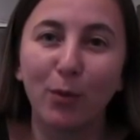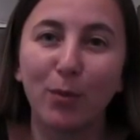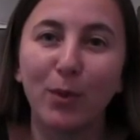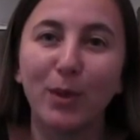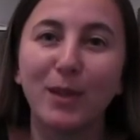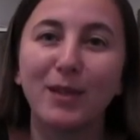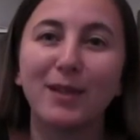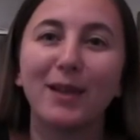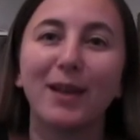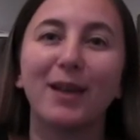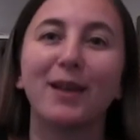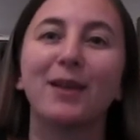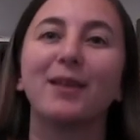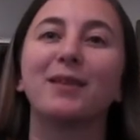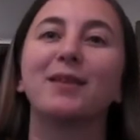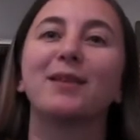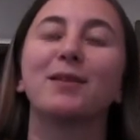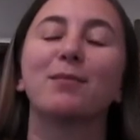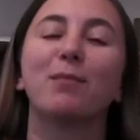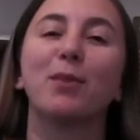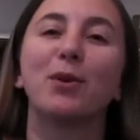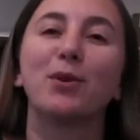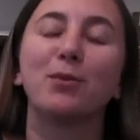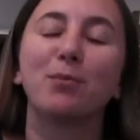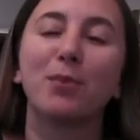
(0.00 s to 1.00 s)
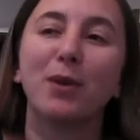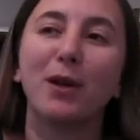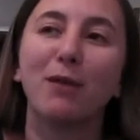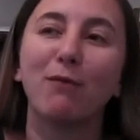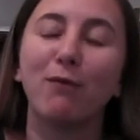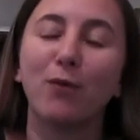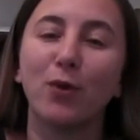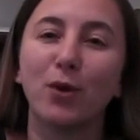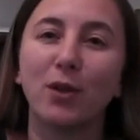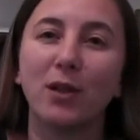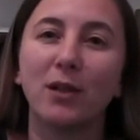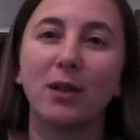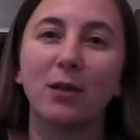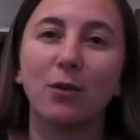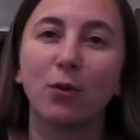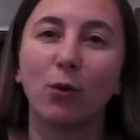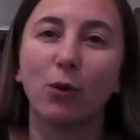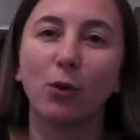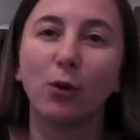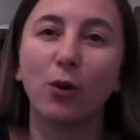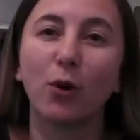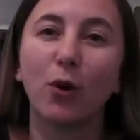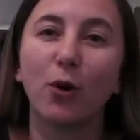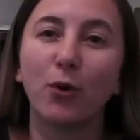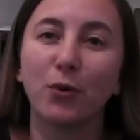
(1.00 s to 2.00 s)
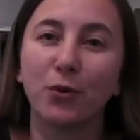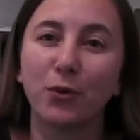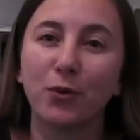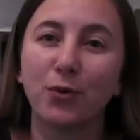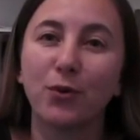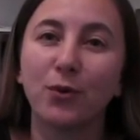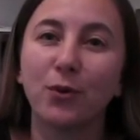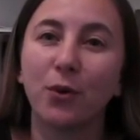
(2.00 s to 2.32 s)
but this must be avoided at all costs.